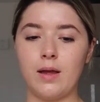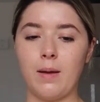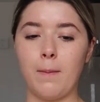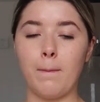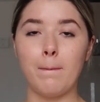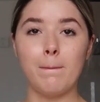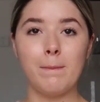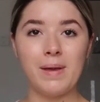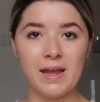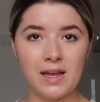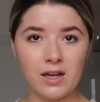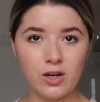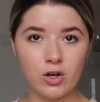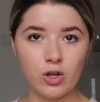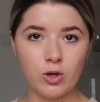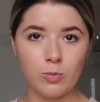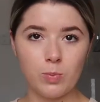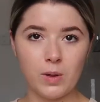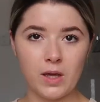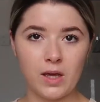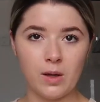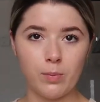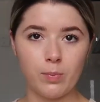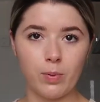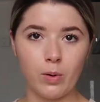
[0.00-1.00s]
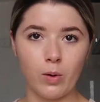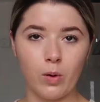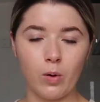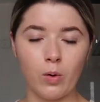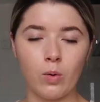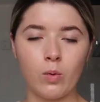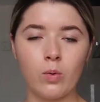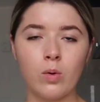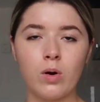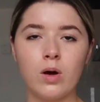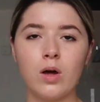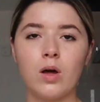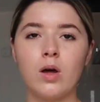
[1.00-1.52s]
meet new
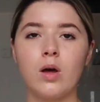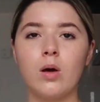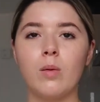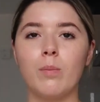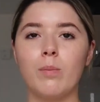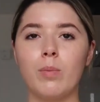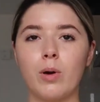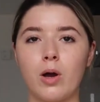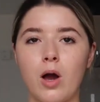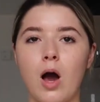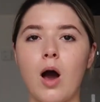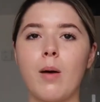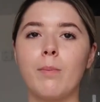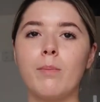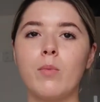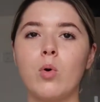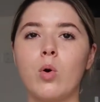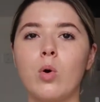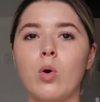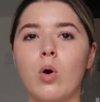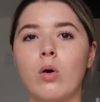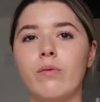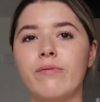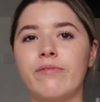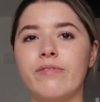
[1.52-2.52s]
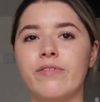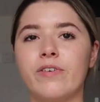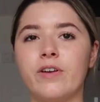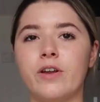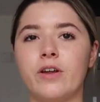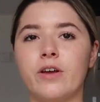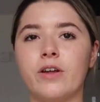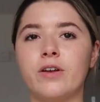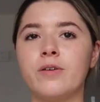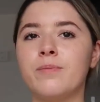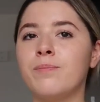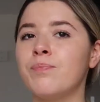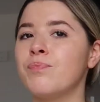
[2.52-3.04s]
people, become more
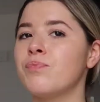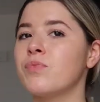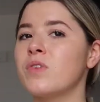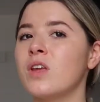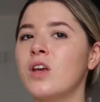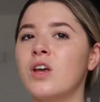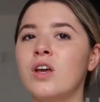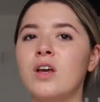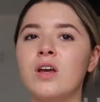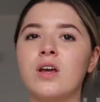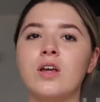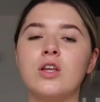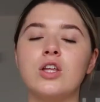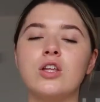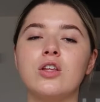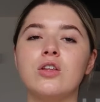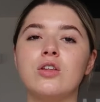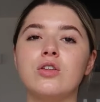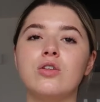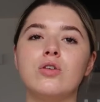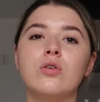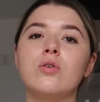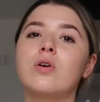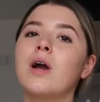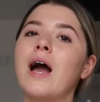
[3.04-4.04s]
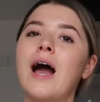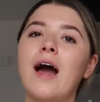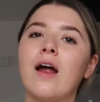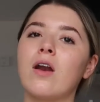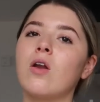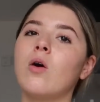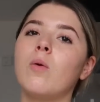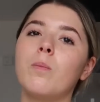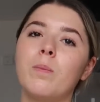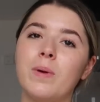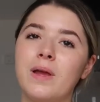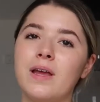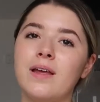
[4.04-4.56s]
confident. You
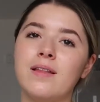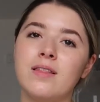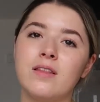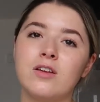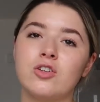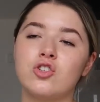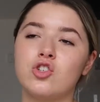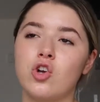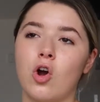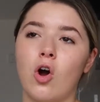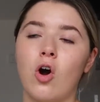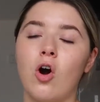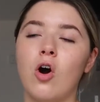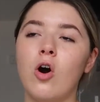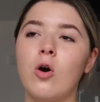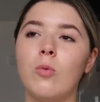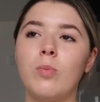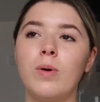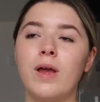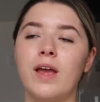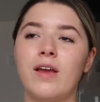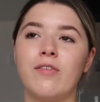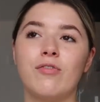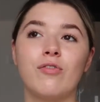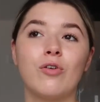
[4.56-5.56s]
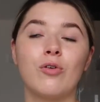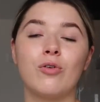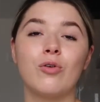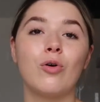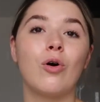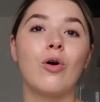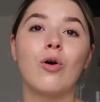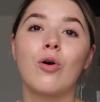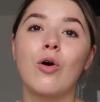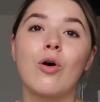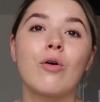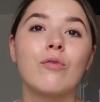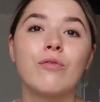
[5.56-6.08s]
cannot be in the job if you're
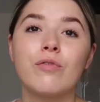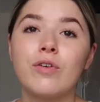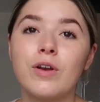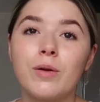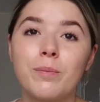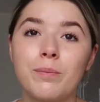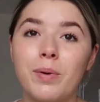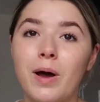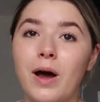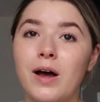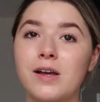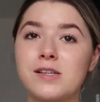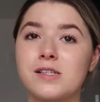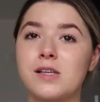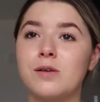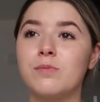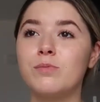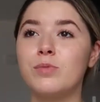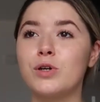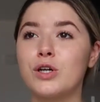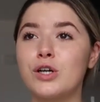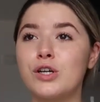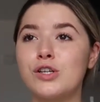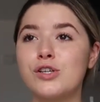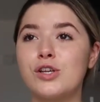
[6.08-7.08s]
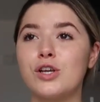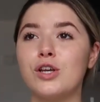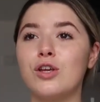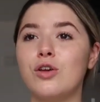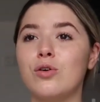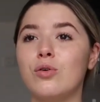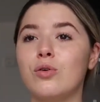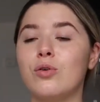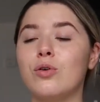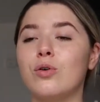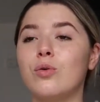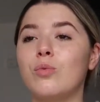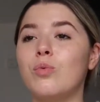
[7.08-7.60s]
not a confident person, because
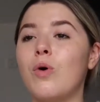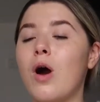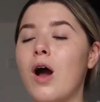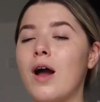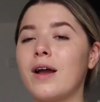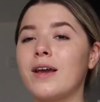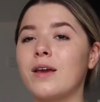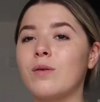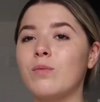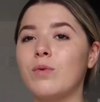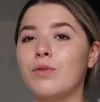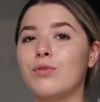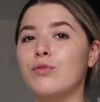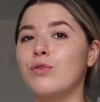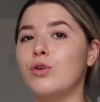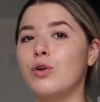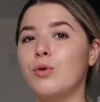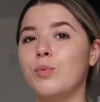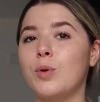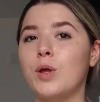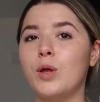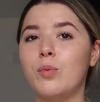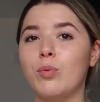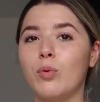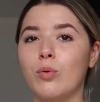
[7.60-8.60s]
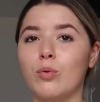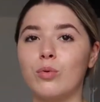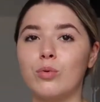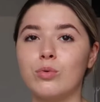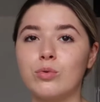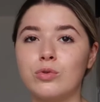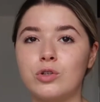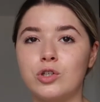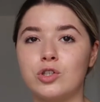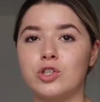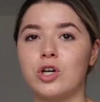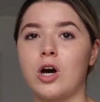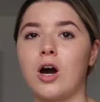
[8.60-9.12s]
you're working with new people
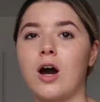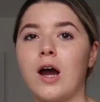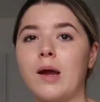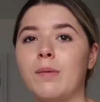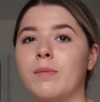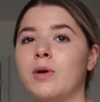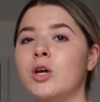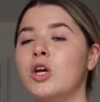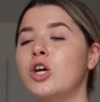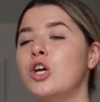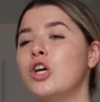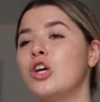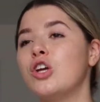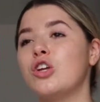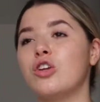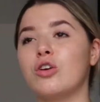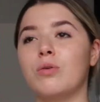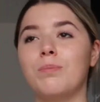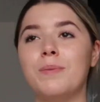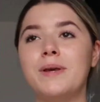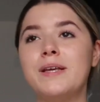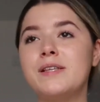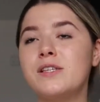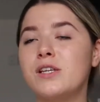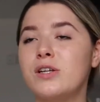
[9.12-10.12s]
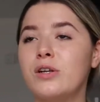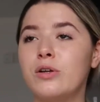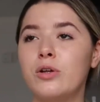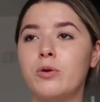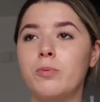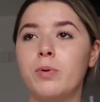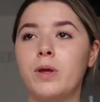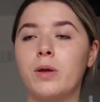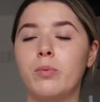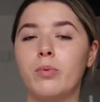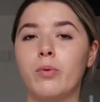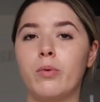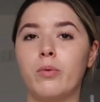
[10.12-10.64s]
all the time. You're meeting new
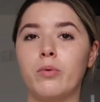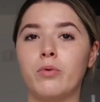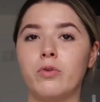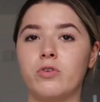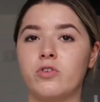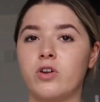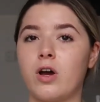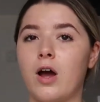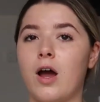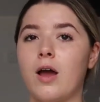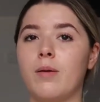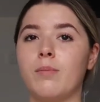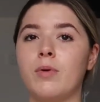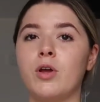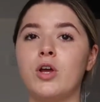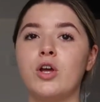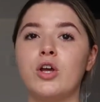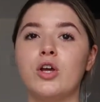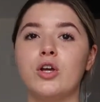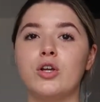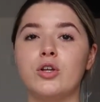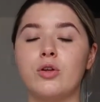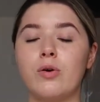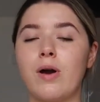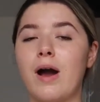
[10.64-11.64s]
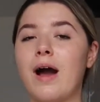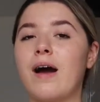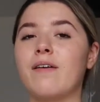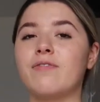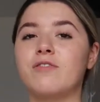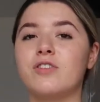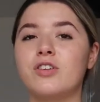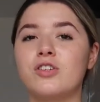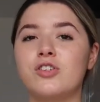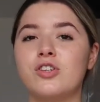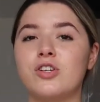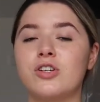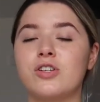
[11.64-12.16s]
people all the time. You have
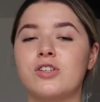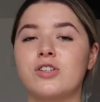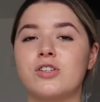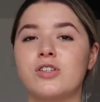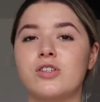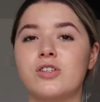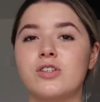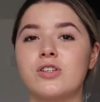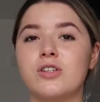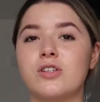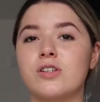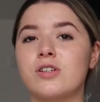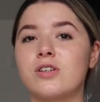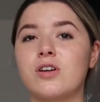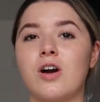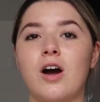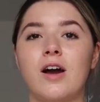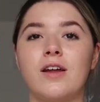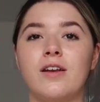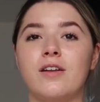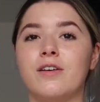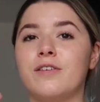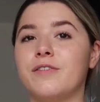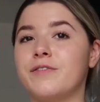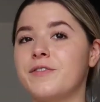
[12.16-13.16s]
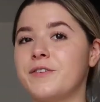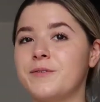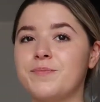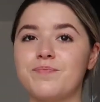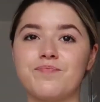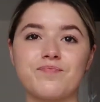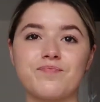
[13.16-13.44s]
to just kind of